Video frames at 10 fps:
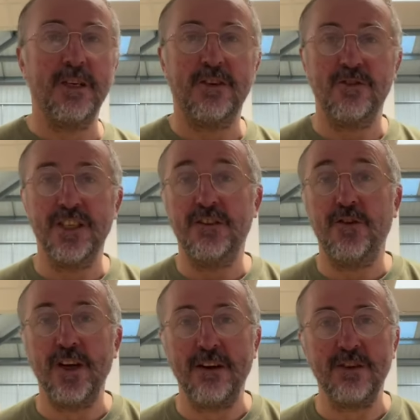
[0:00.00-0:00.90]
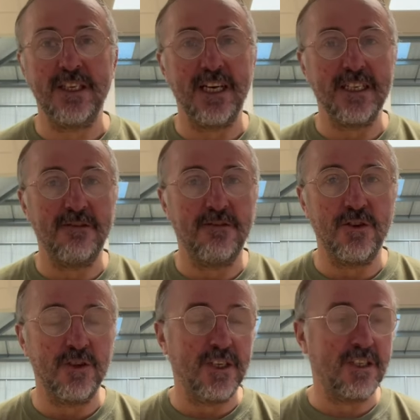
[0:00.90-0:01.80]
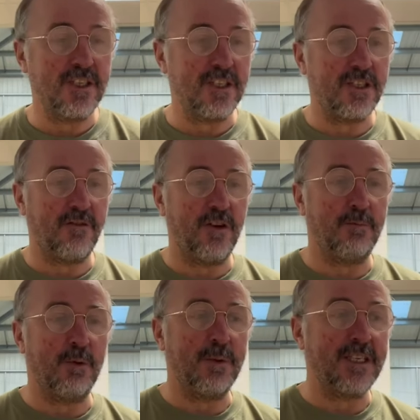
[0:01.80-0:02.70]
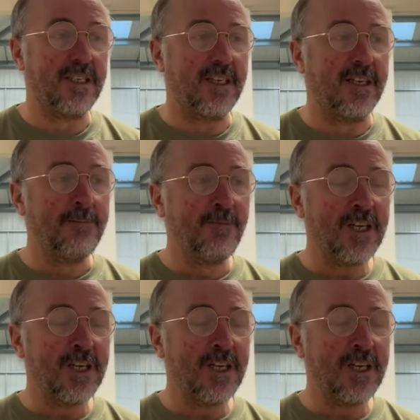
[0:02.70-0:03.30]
because it's free advertising for you, it's free publicity.